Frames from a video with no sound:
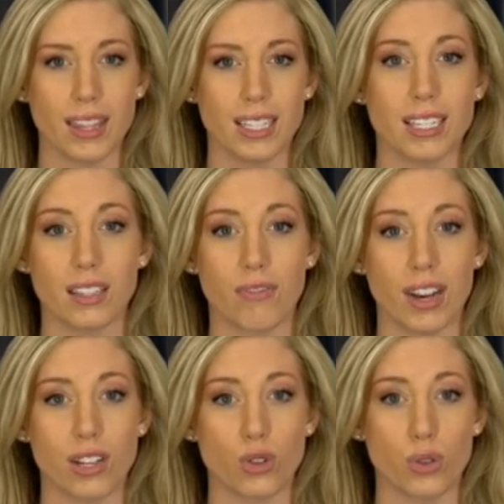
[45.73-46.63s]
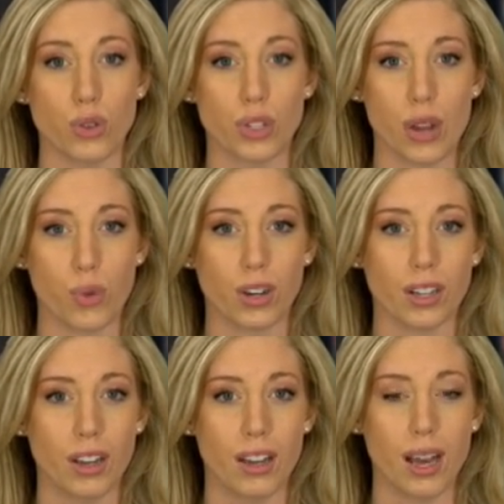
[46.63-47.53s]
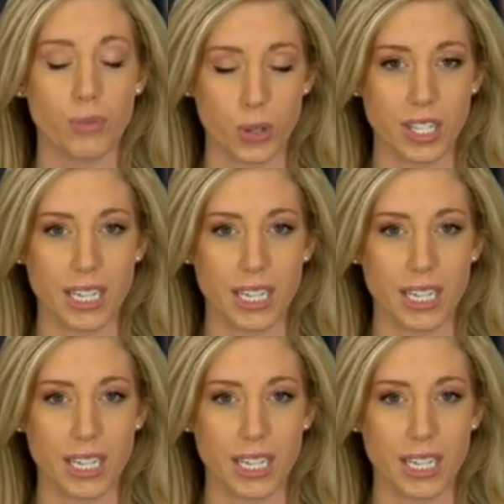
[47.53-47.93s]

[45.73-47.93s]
This is the Financial News Network. I'm Chrissy